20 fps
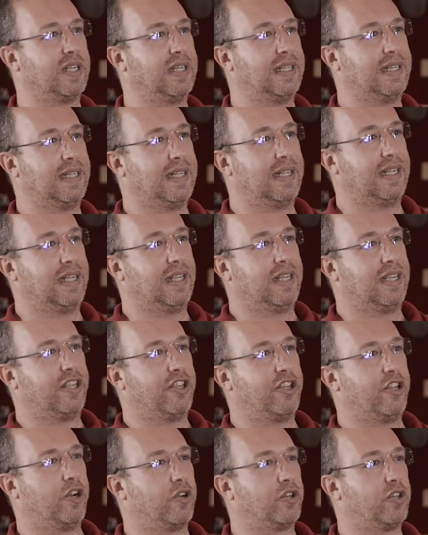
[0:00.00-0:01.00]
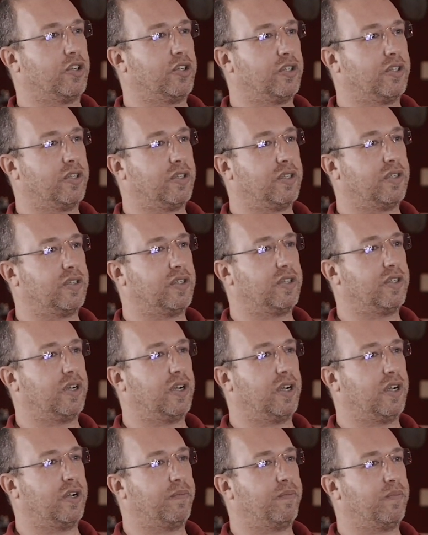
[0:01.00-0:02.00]
But, you know,
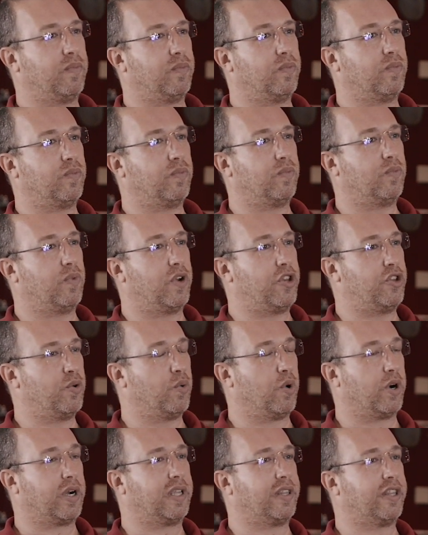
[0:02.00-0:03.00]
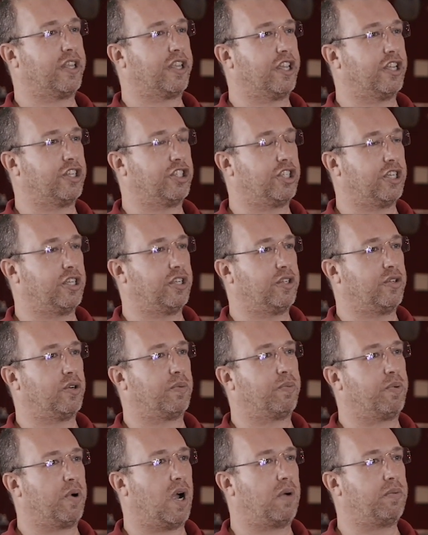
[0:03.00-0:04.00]
when you work in the kitchen,
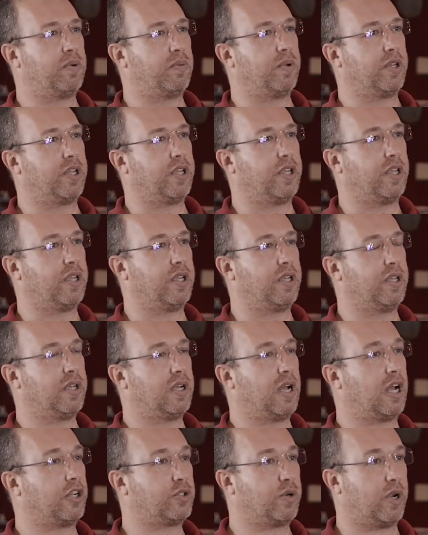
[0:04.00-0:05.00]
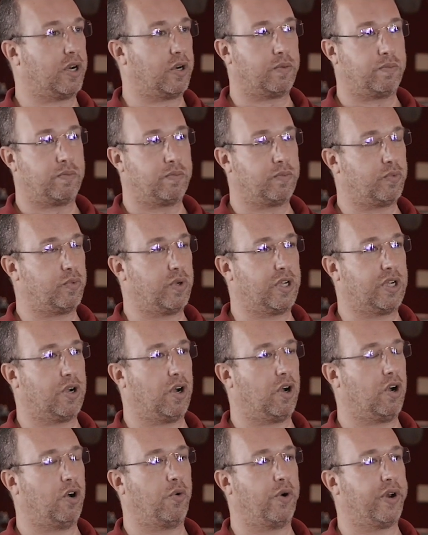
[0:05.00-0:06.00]
you're probably, I'll try to
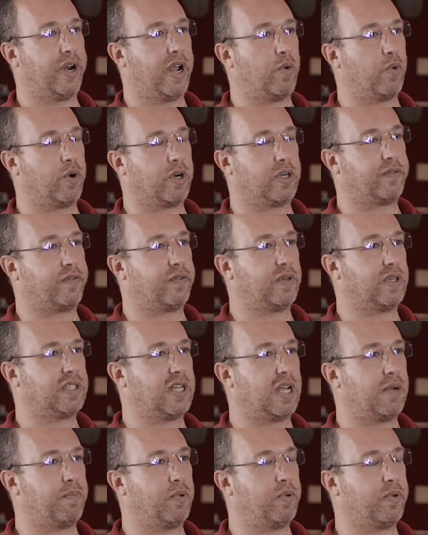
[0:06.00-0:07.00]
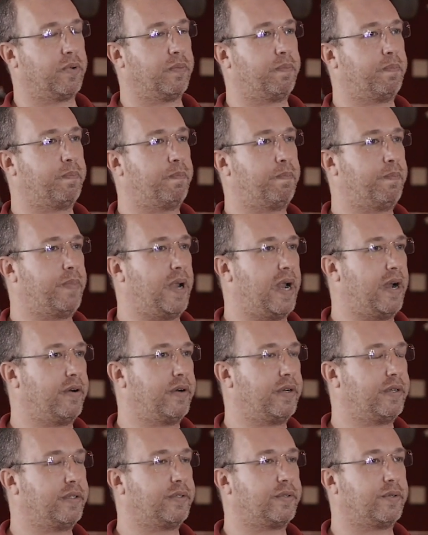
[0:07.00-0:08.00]
recall when I worked, for example, in
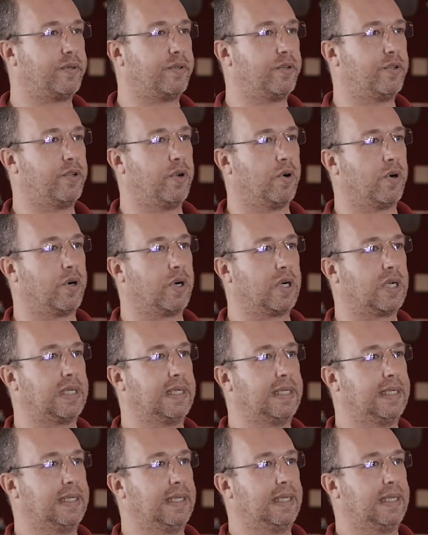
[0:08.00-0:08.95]
Paris or New York.